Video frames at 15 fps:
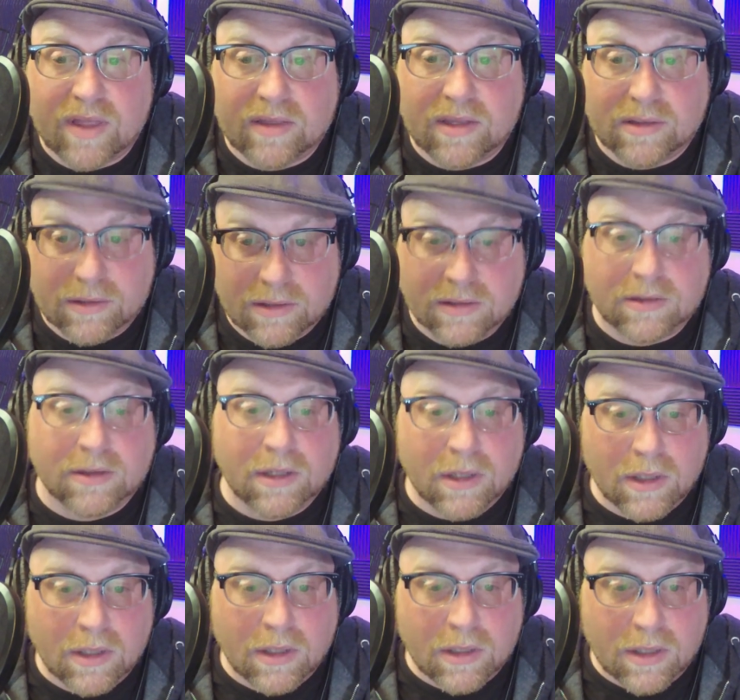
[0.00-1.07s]
that this is
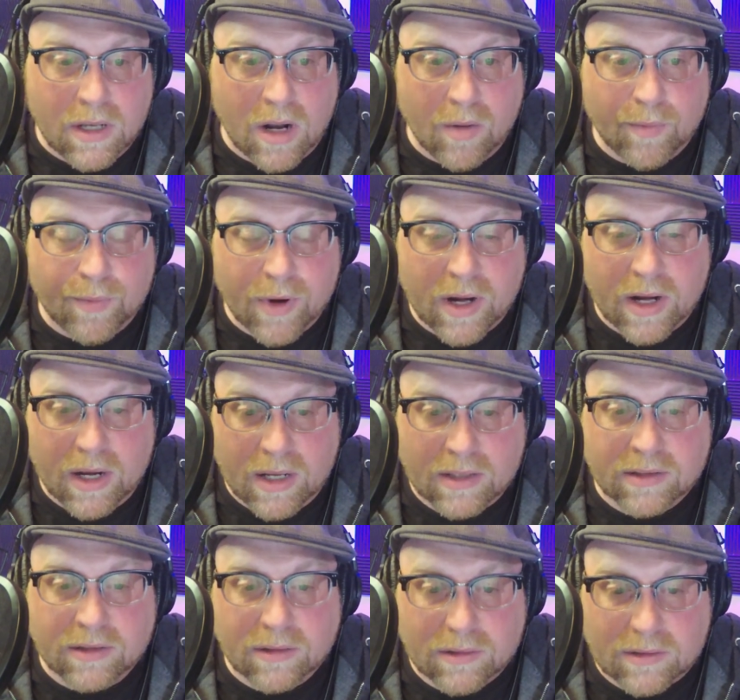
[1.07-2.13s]
you know, bringing
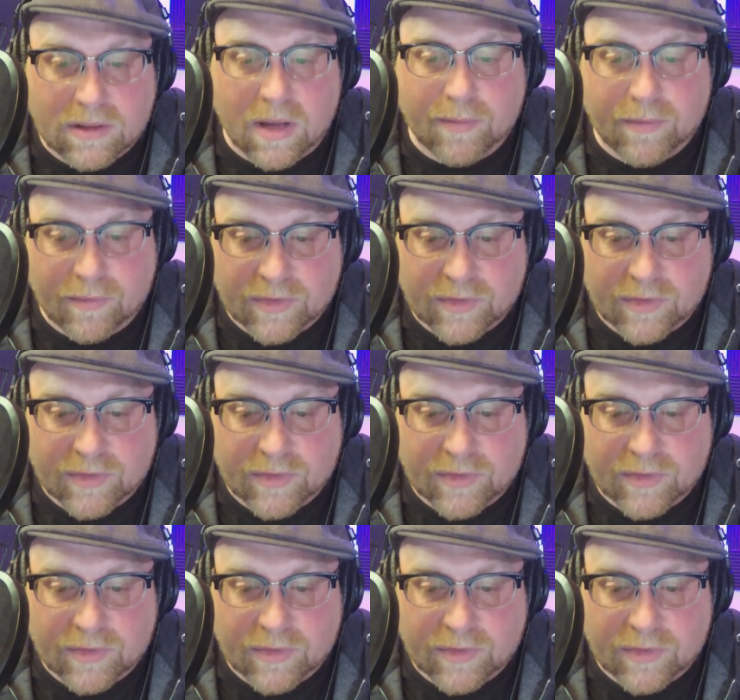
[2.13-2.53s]
in some